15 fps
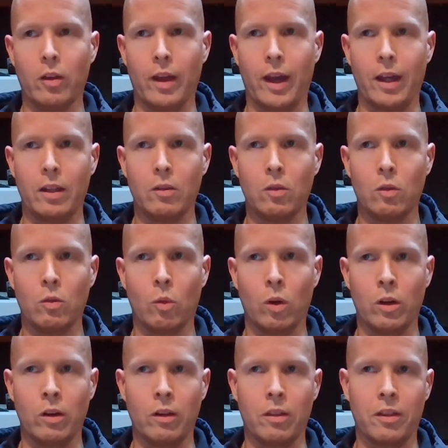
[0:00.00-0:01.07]
that
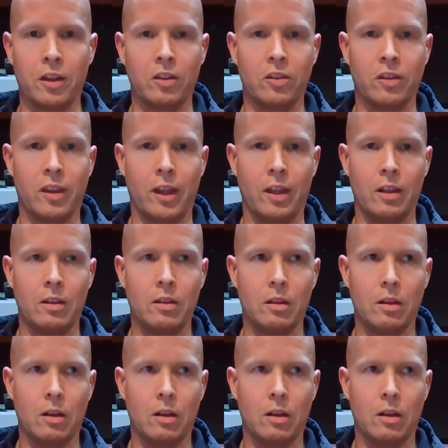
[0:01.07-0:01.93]
one of the things that